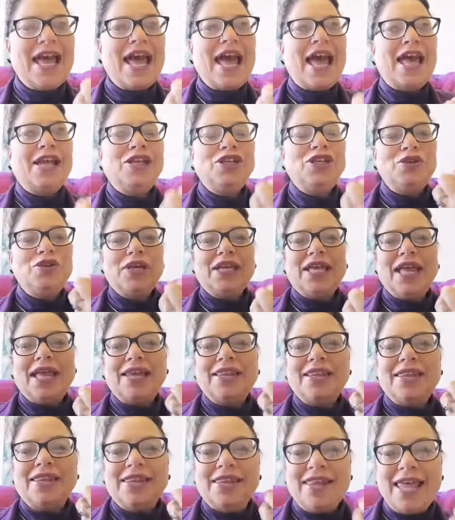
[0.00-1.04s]
and you
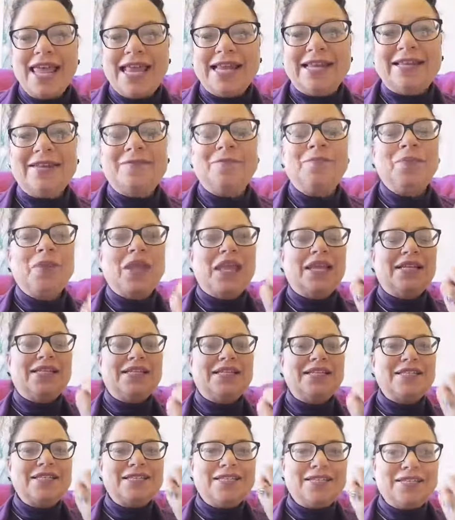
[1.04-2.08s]
can then
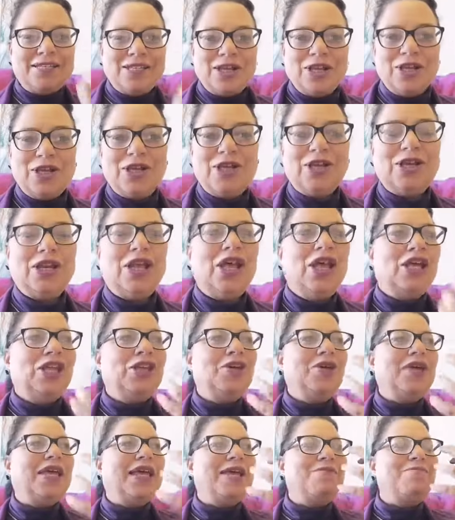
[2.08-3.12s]
discern,
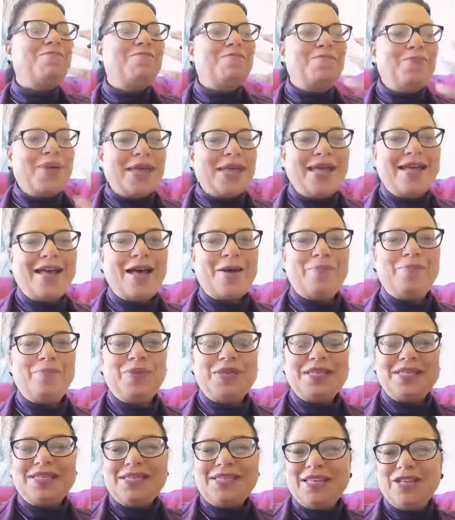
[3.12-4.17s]
you can pick up
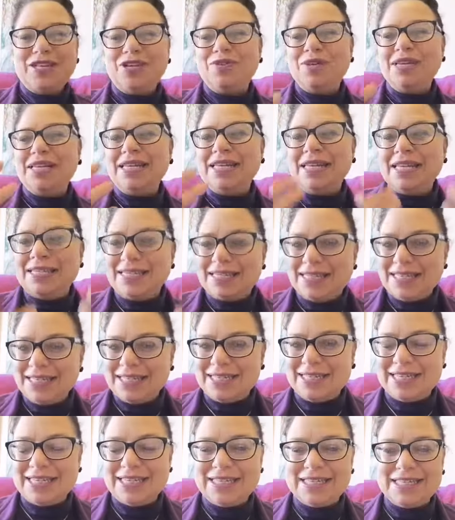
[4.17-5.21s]
the
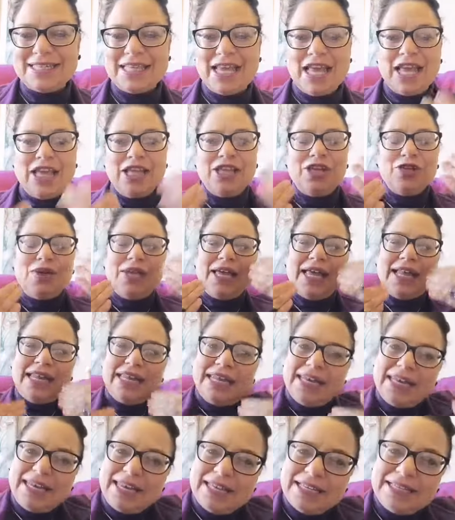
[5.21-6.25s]
synchronicities, you can
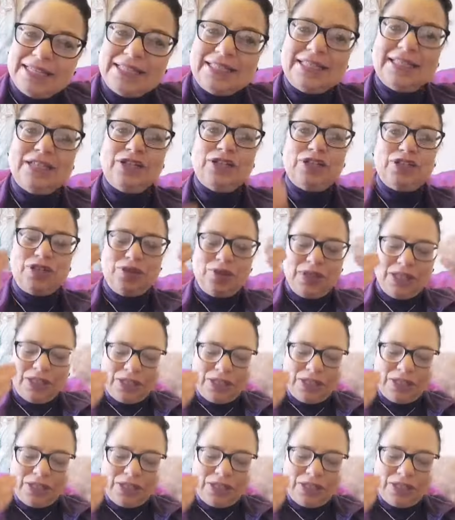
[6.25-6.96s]
listen to